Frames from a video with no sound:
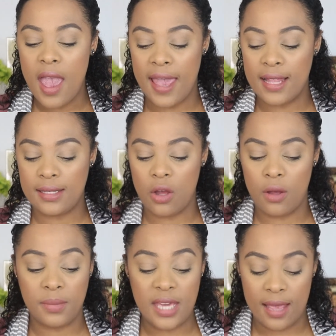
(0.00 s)
And
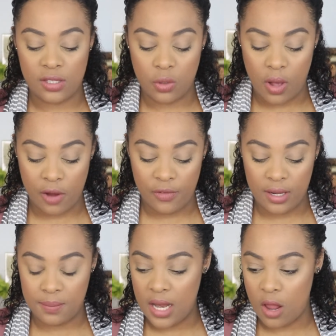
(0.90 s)
um, yeah, so I've
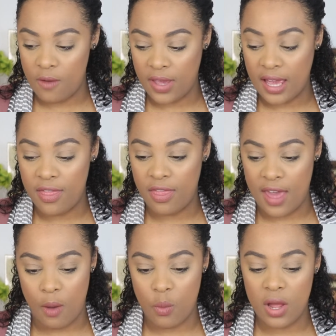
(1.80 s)
really been loving
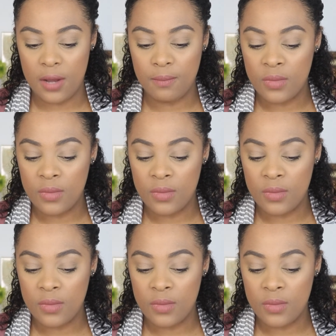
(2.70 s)
that one.